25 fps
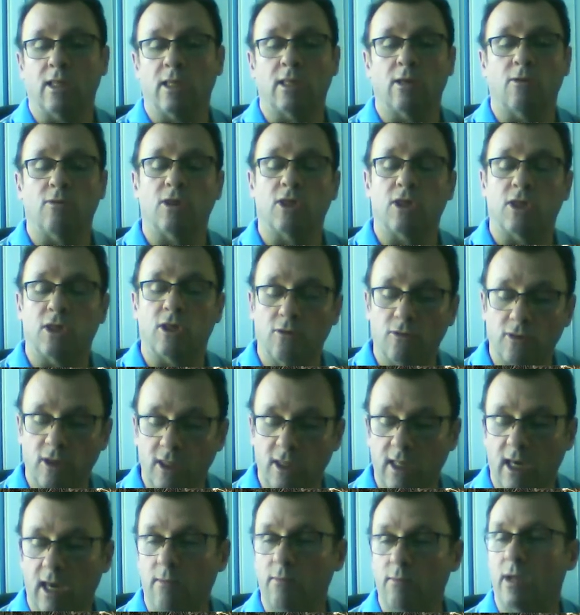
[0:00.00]
So it's still the
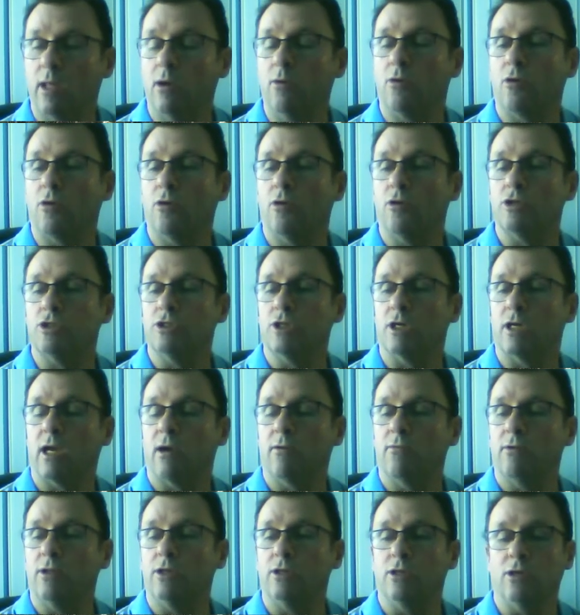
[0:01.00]
same low cost you're
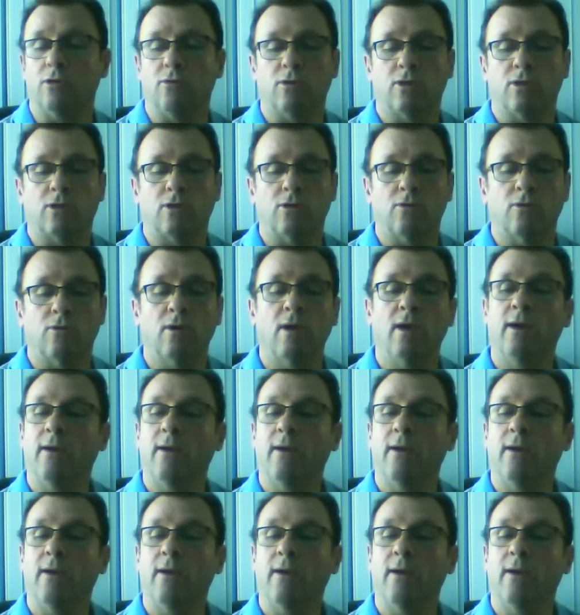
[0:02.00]
currently used to,